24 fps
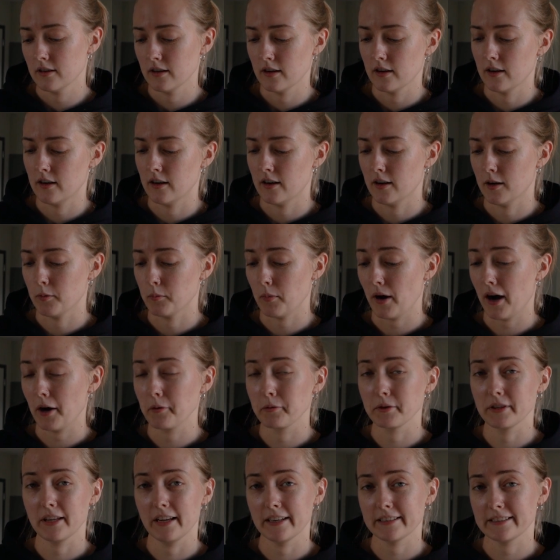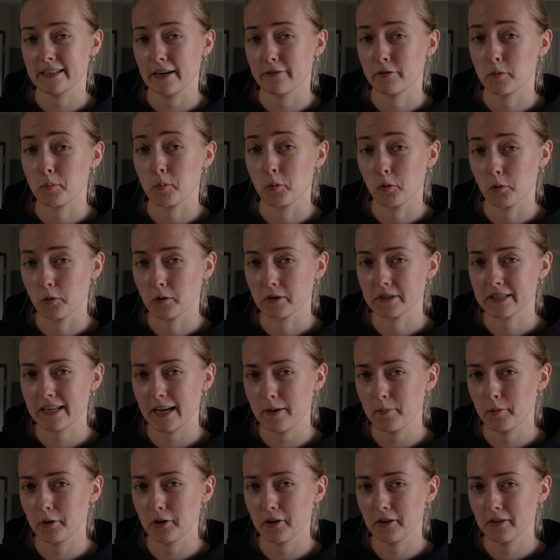I would like to have a pool
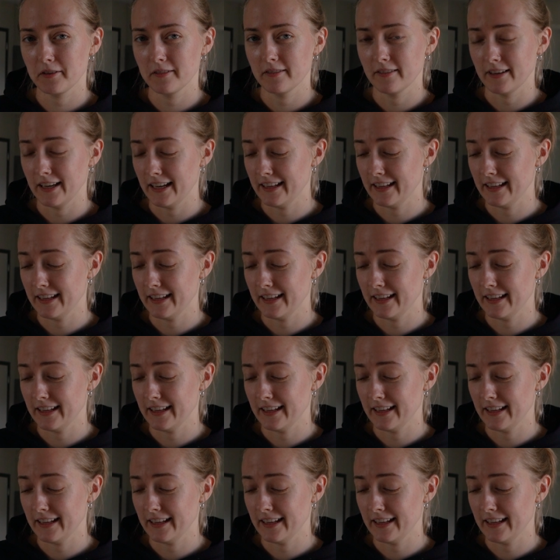table